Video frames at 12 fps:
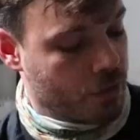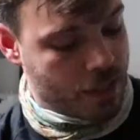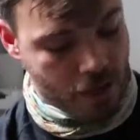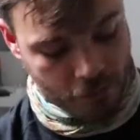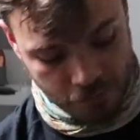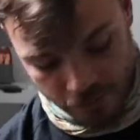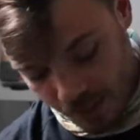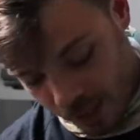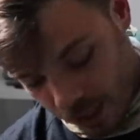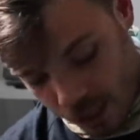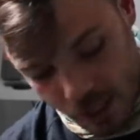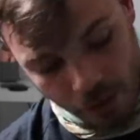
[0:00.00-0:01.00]
I've got enough
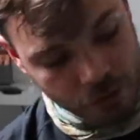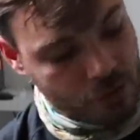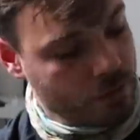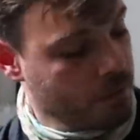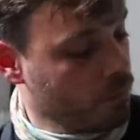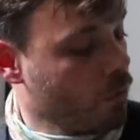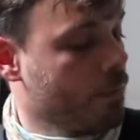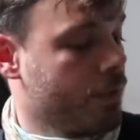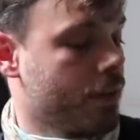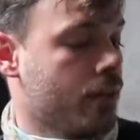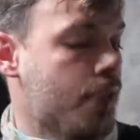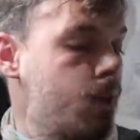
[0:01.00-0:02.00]
shelter and
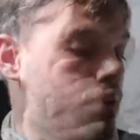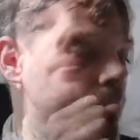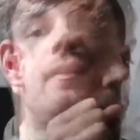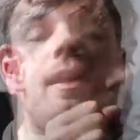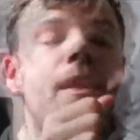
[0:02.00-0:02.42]
warmth in there. So